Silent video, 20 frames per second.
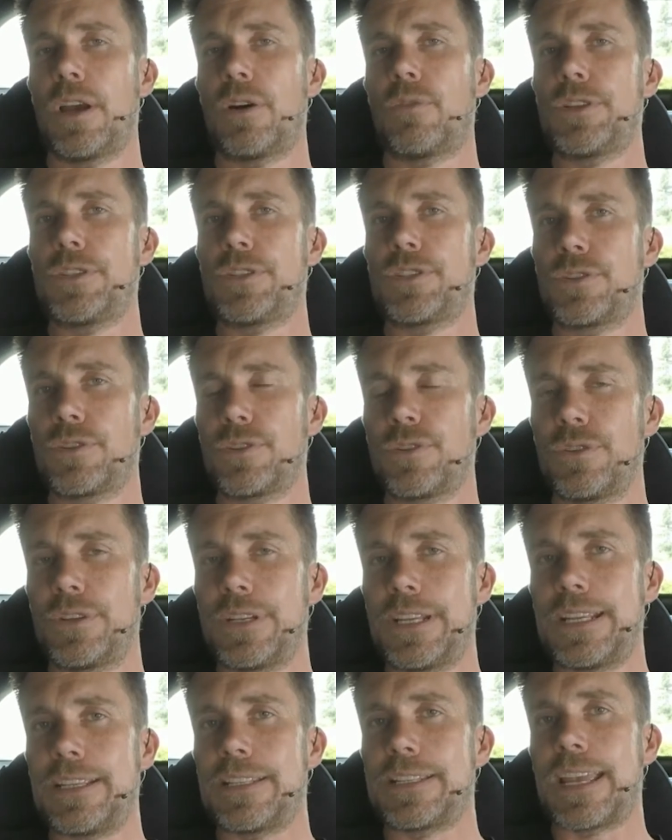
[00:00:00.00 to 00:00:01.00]
We do
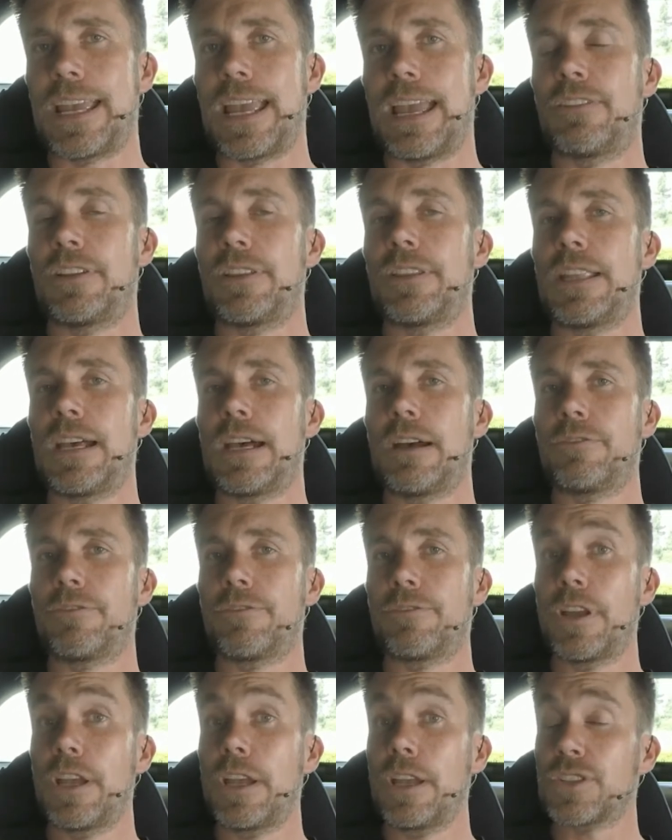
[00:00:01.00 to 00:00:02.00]
need to have
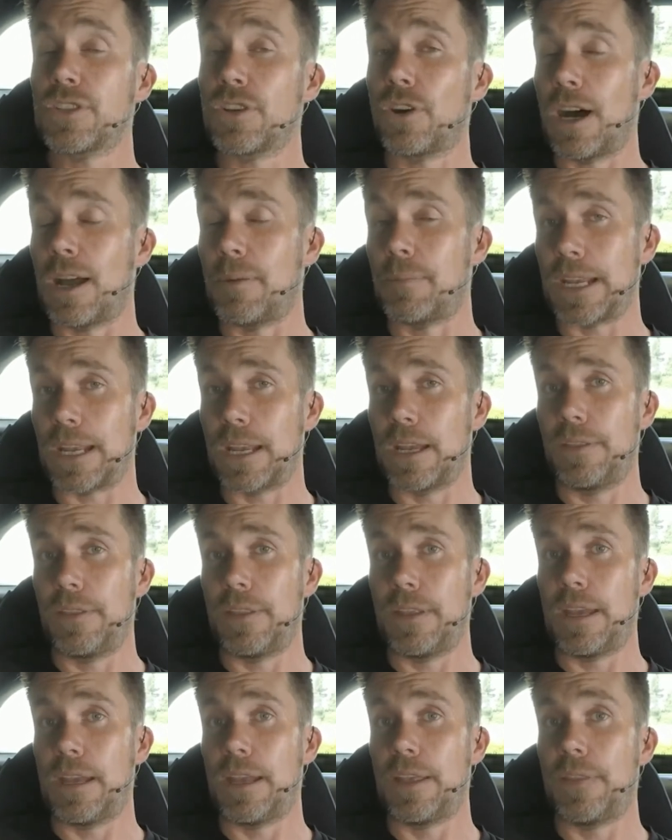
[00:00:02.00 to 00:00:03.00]
enough timing in
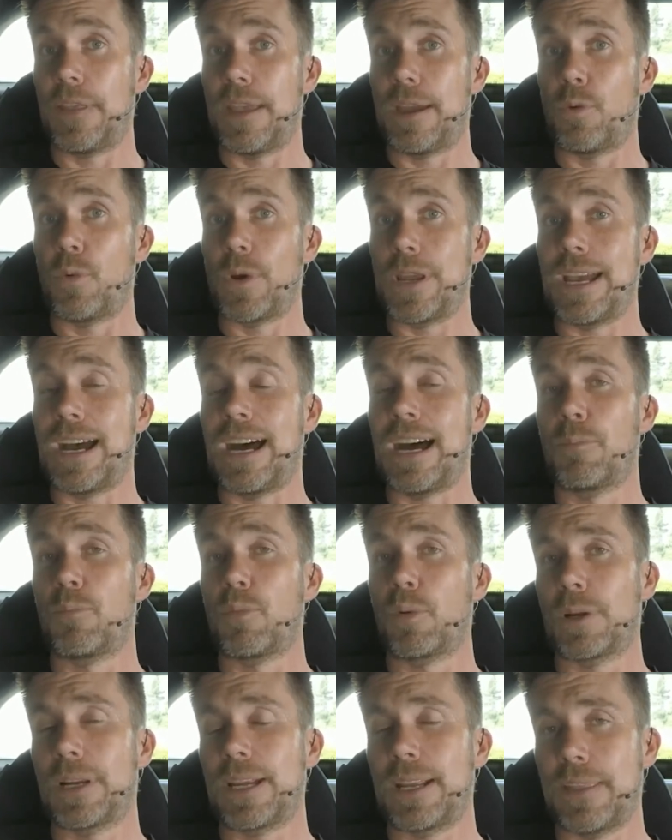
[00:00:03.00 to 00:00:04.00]
there that we are
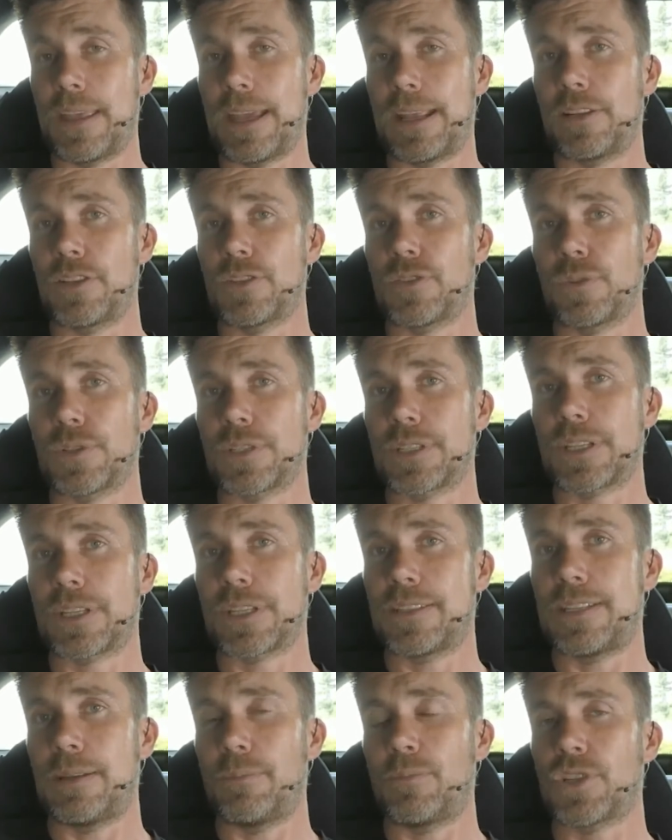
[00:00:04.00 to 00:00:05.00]
bringing that exhaust
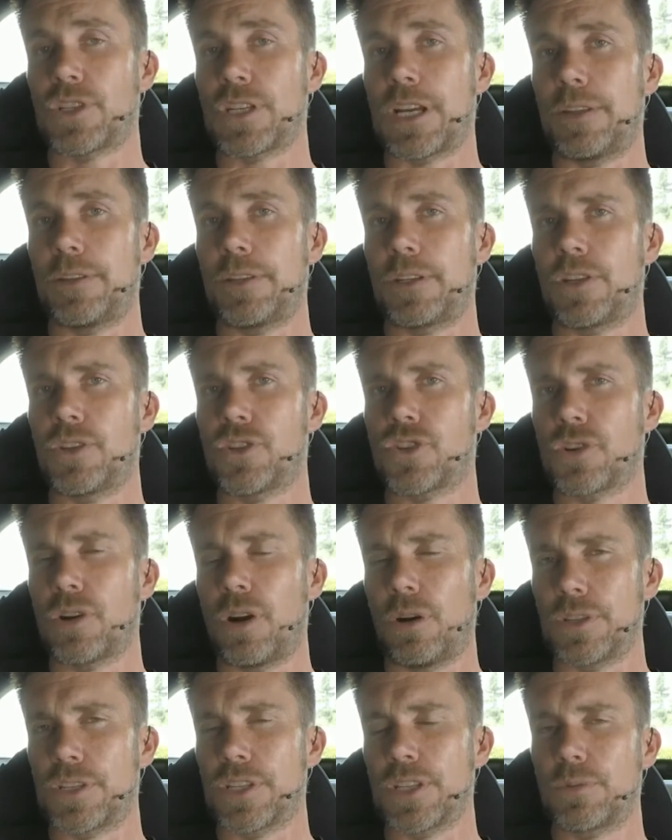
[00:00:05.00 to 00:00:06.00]
gas temperature under
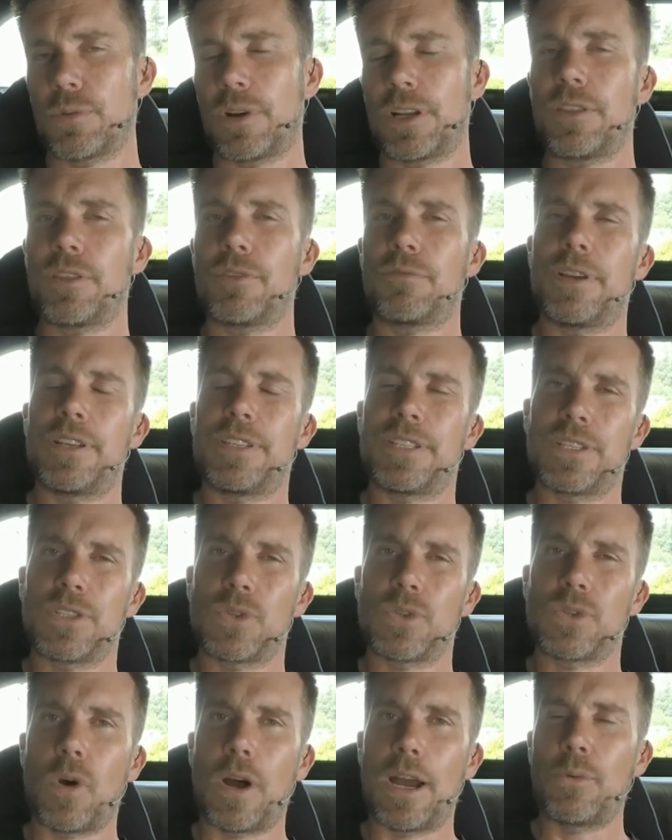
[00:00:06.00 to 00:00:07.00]
control, which is one of the
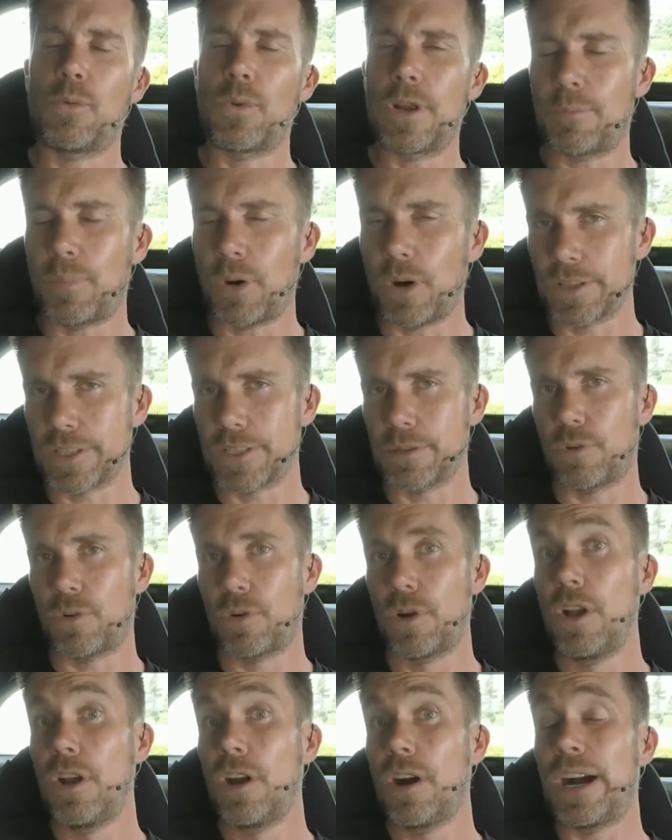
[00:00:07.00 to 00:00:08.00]
reasons why, where possible,
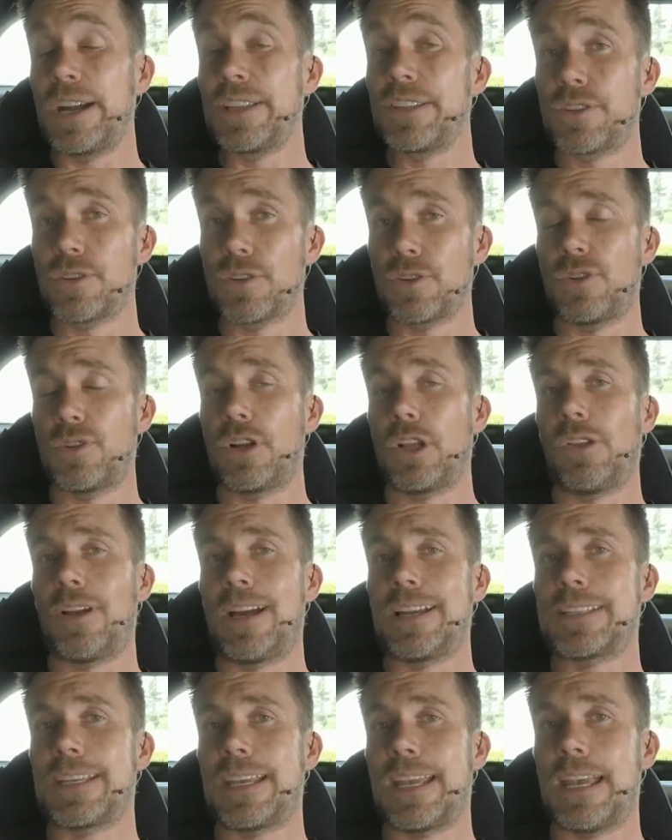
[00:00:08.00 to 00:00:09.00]
I do
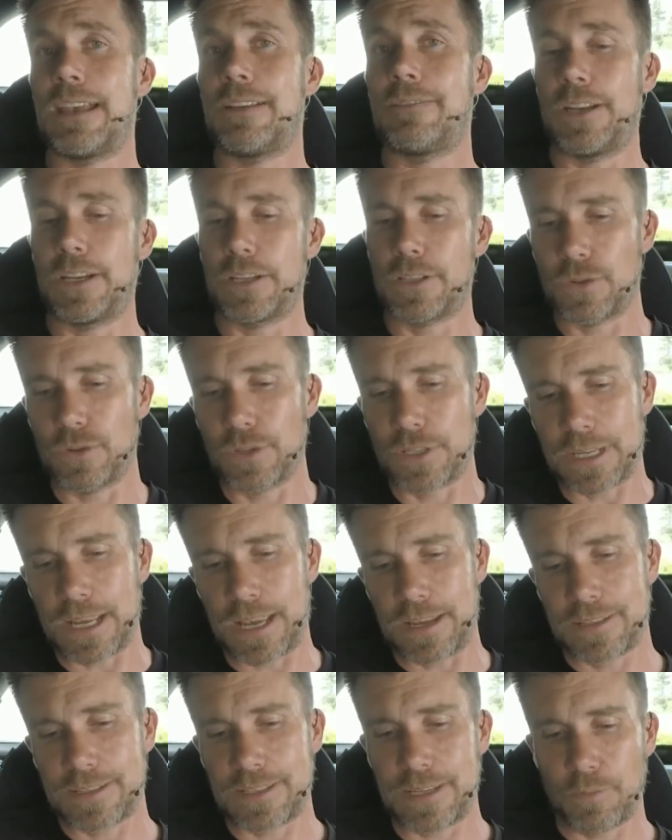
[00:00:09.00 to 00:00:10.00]
like to have exhaust
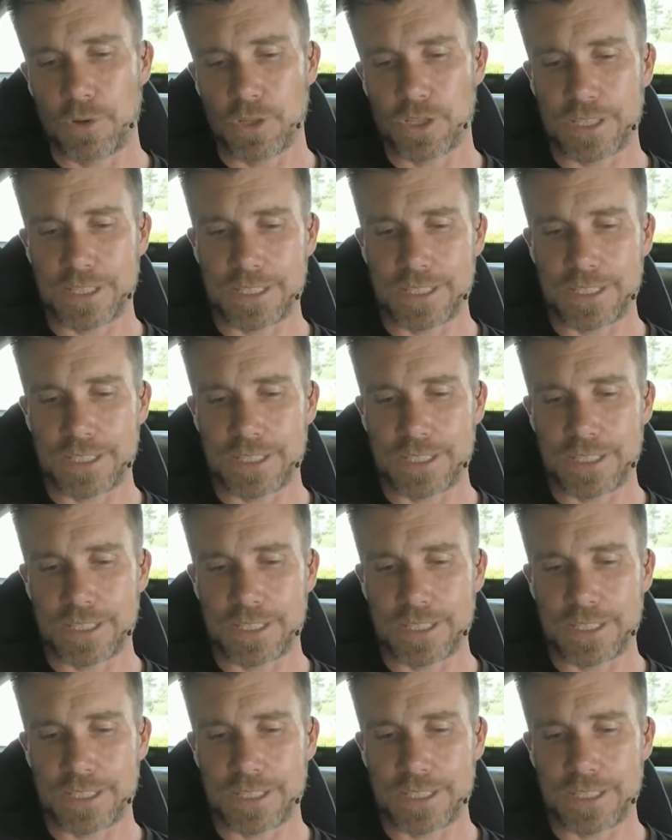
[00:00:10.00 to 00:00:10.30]
gas temperature